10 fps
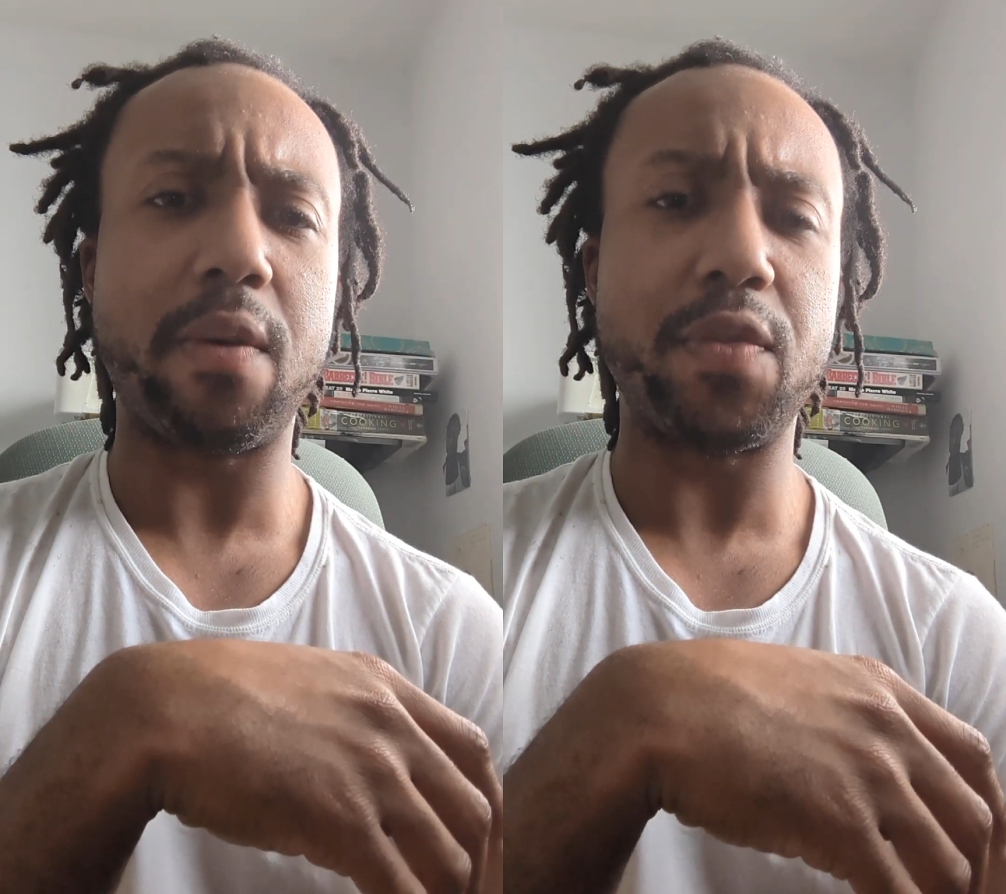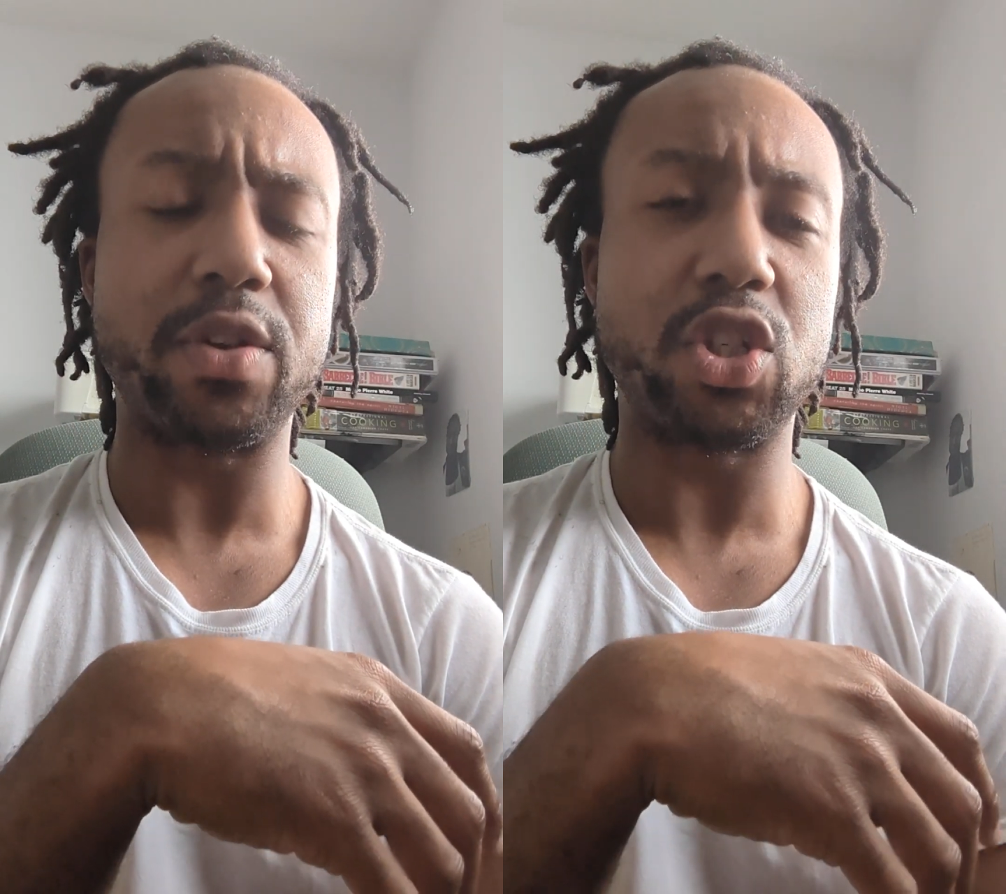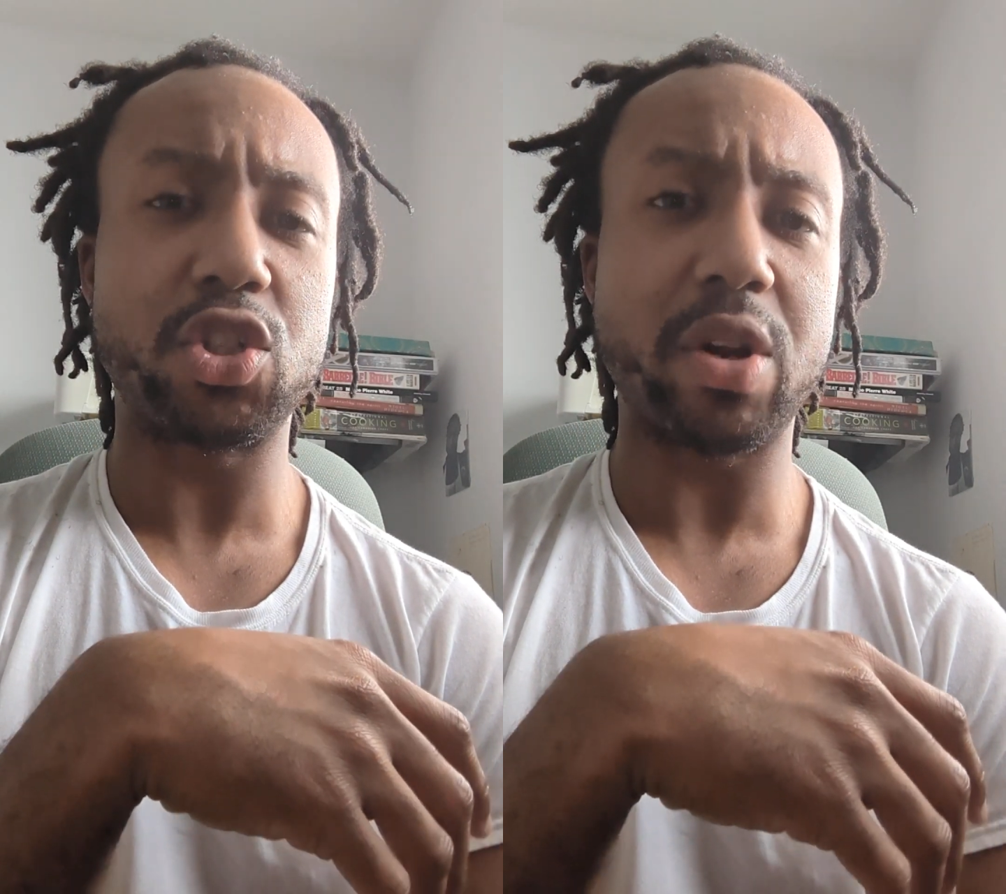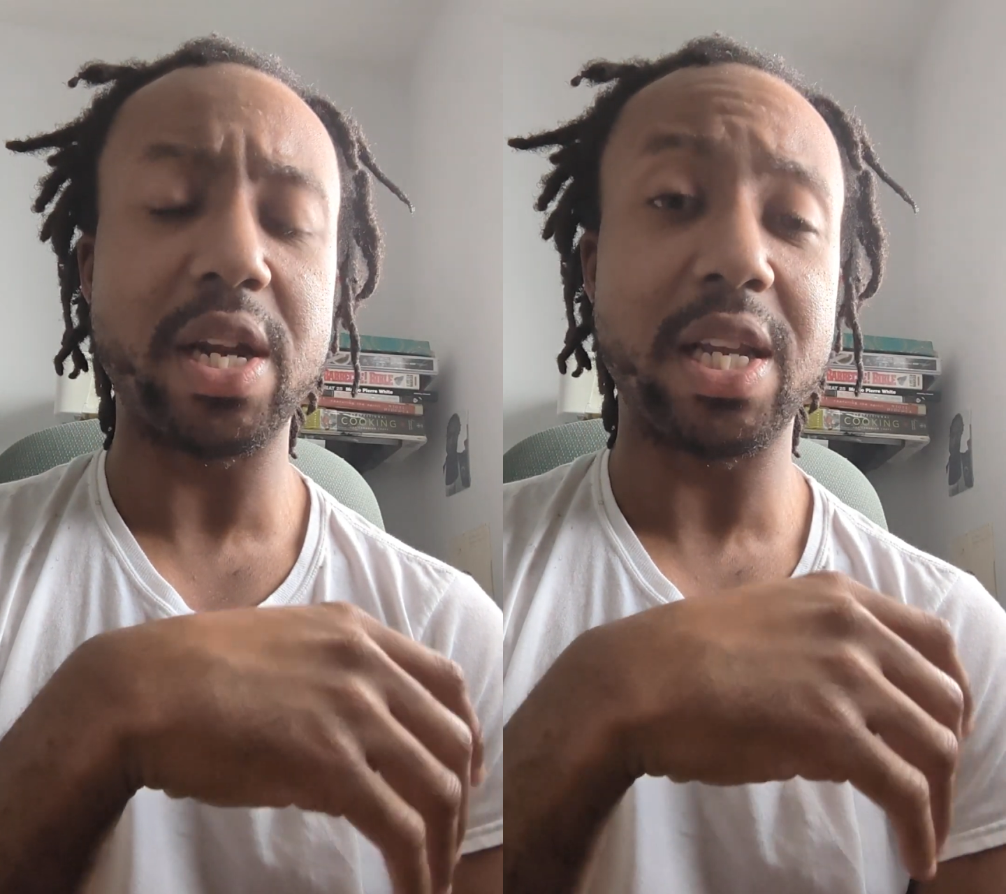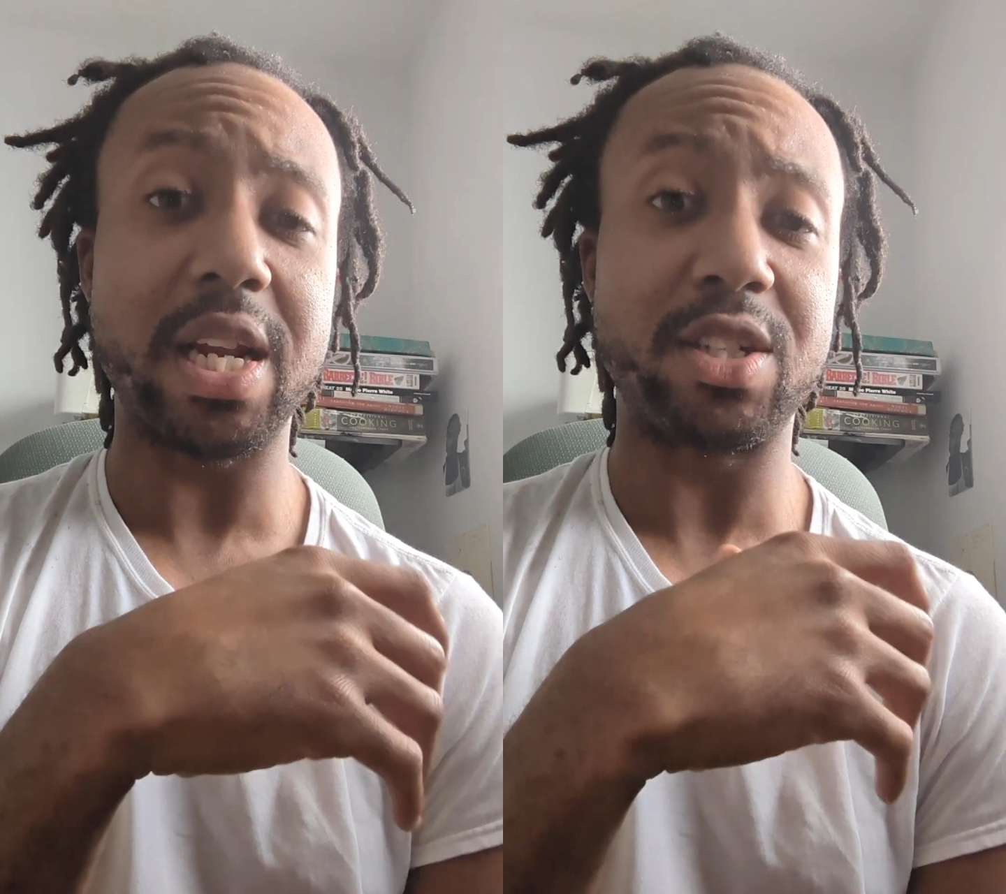and they're just trying
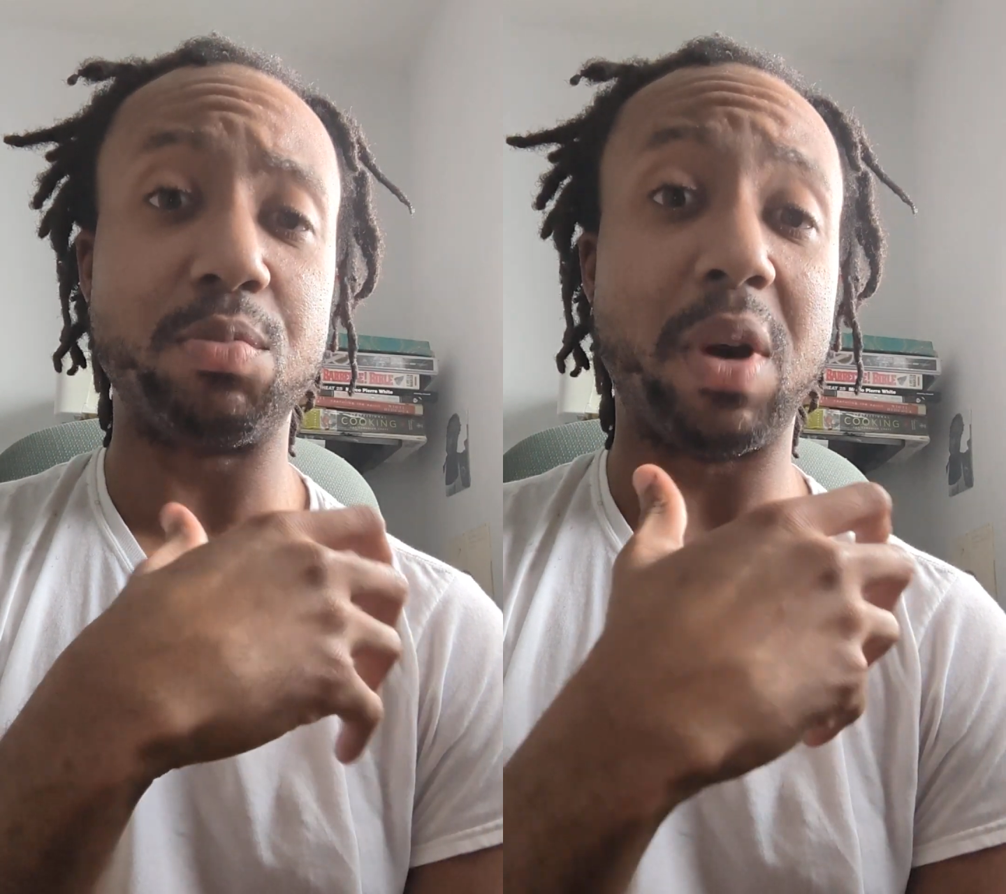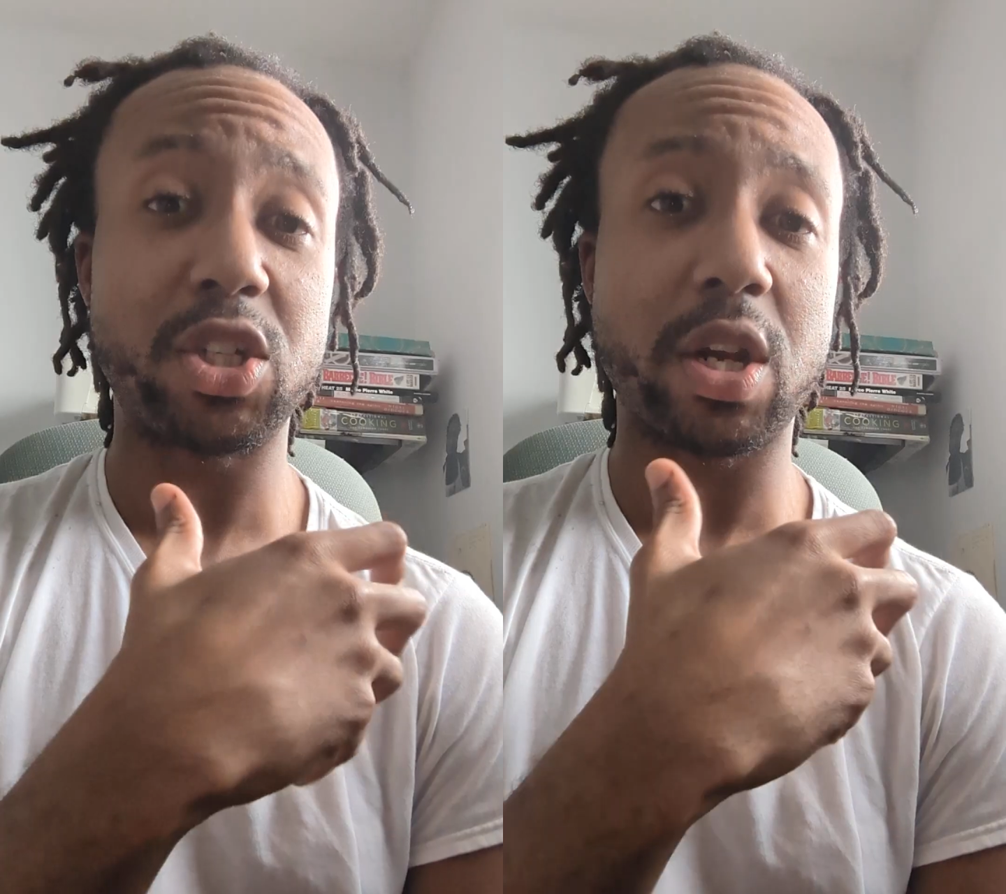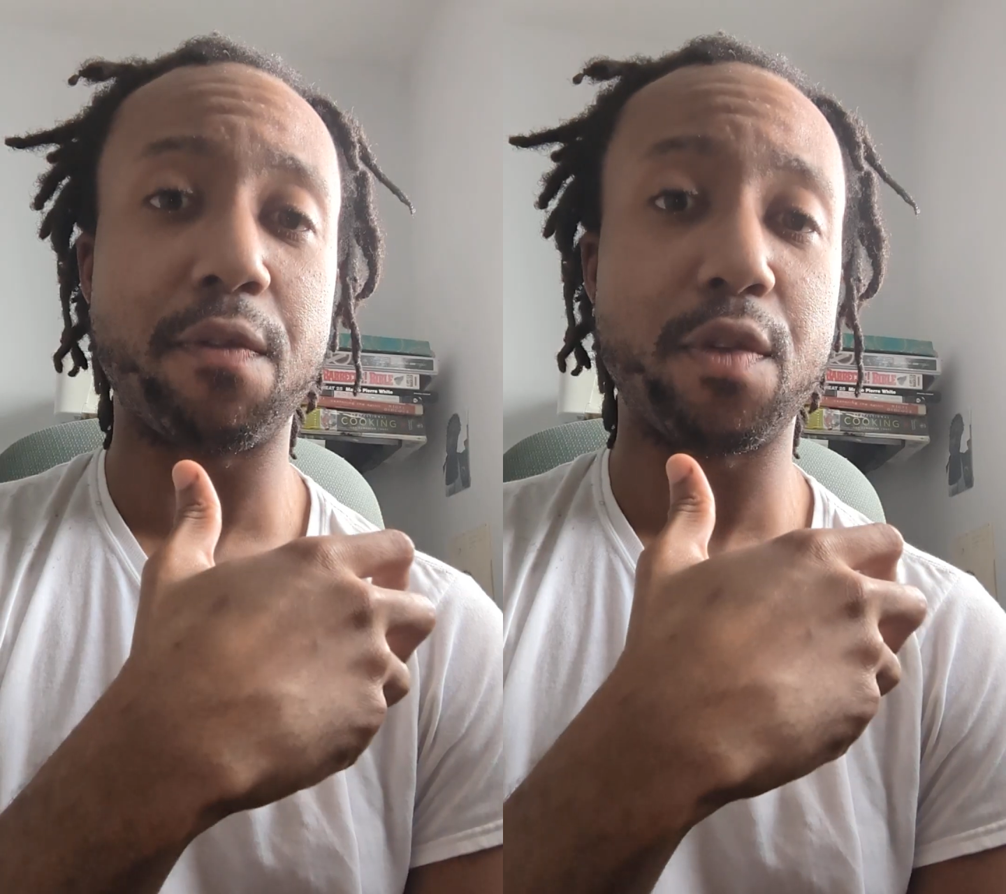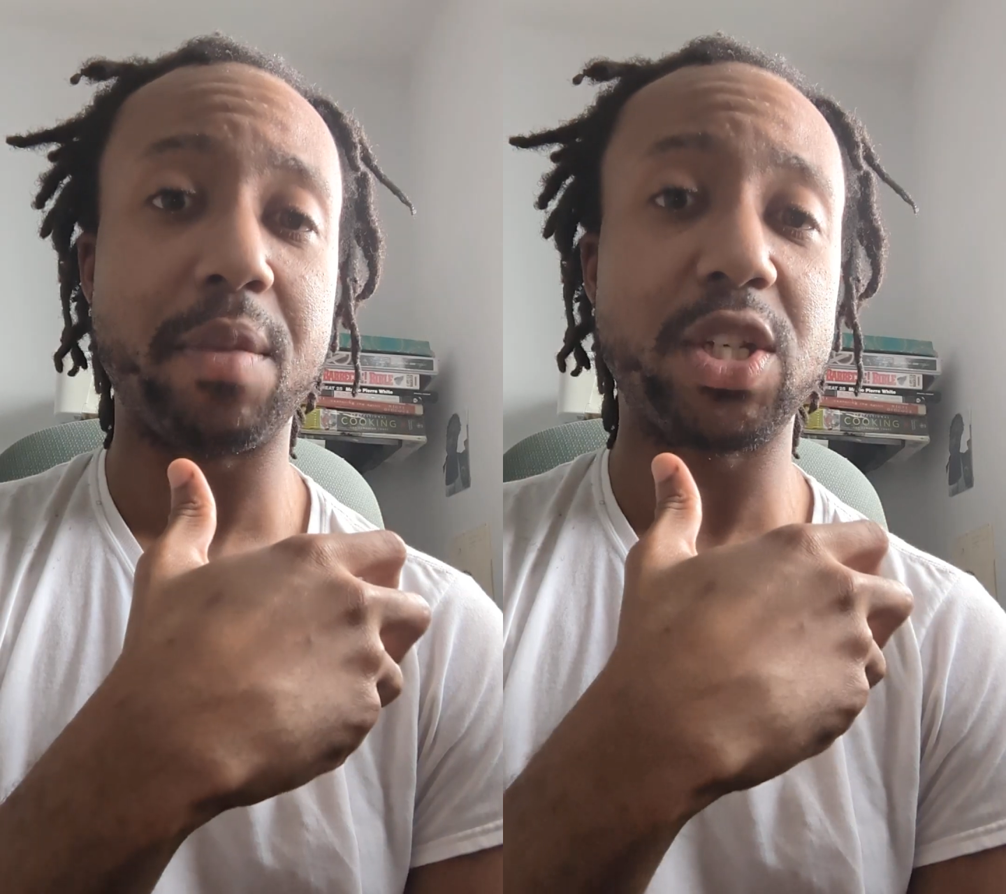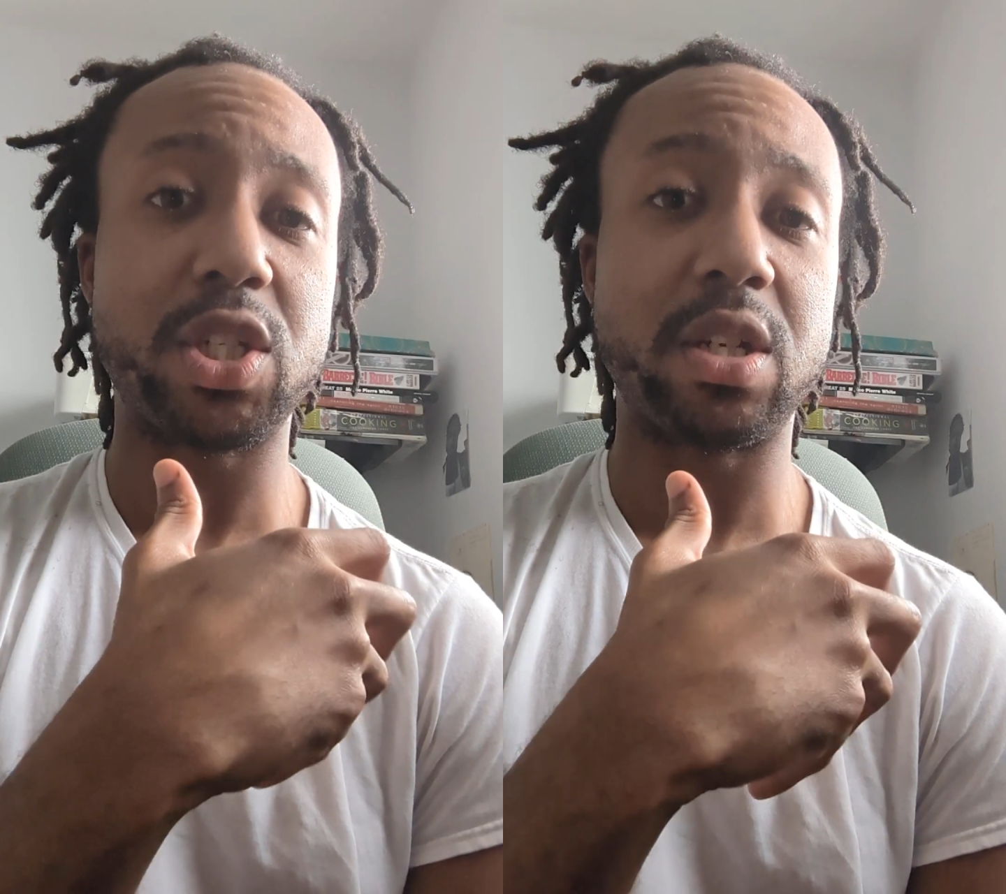to get as much
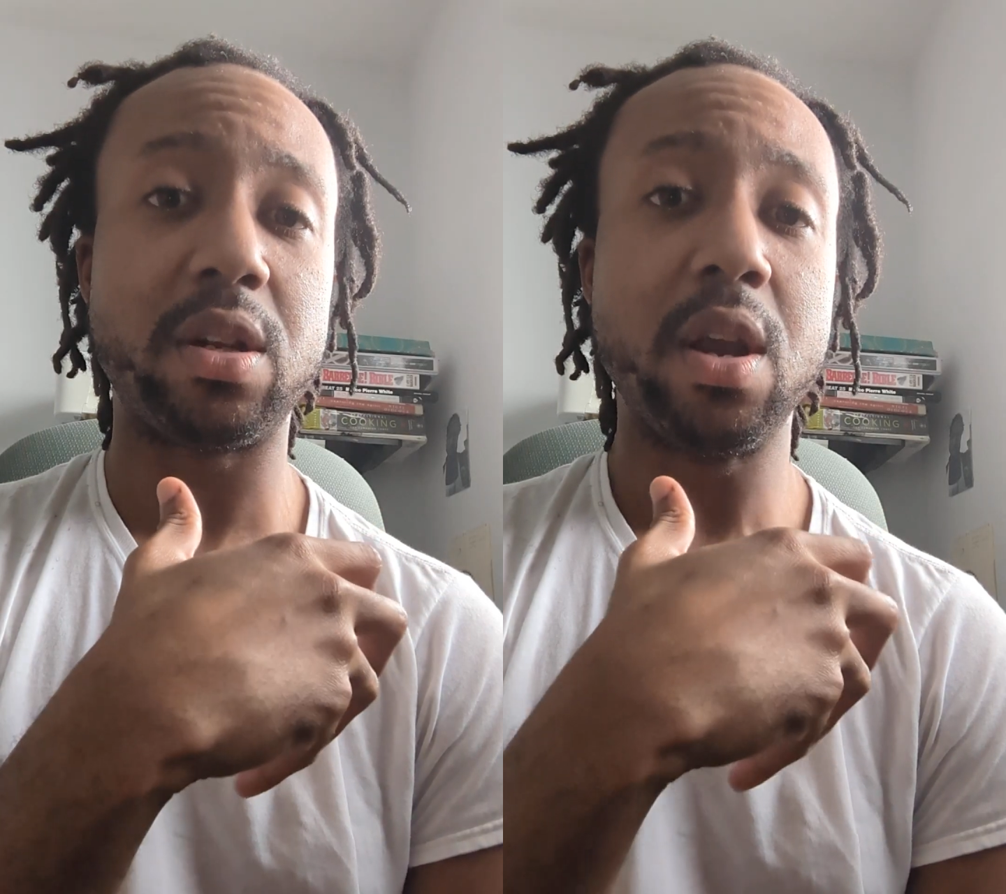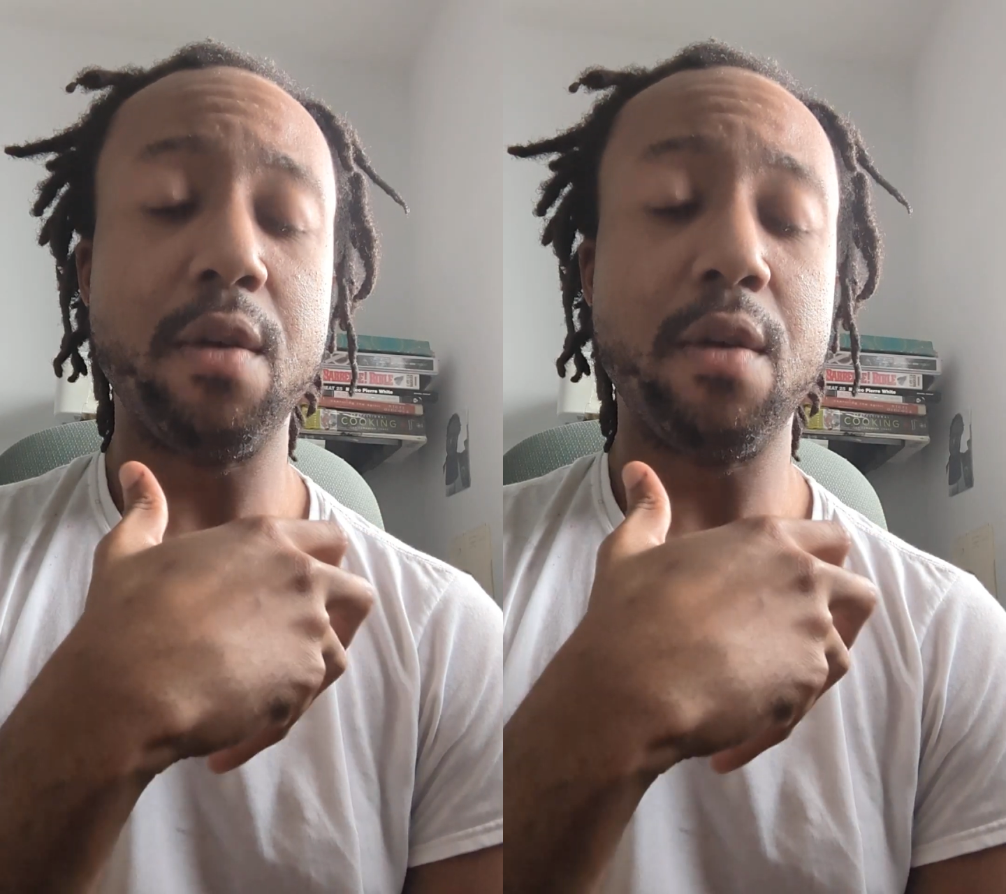information